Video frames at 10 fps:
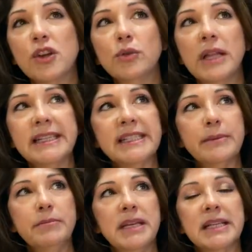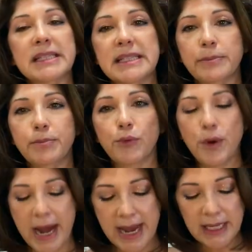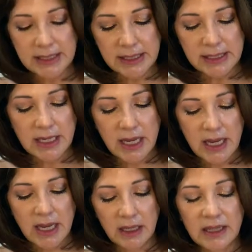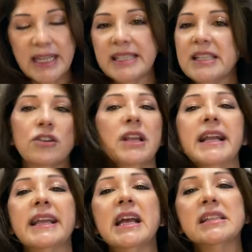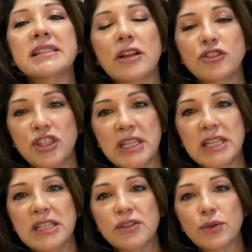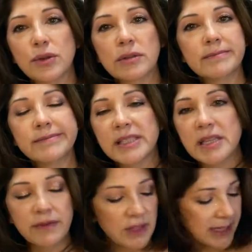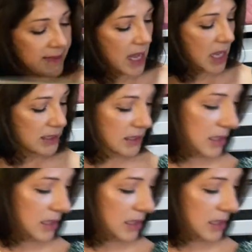don't like to mix brands unless they're like SLGs or stuff like that,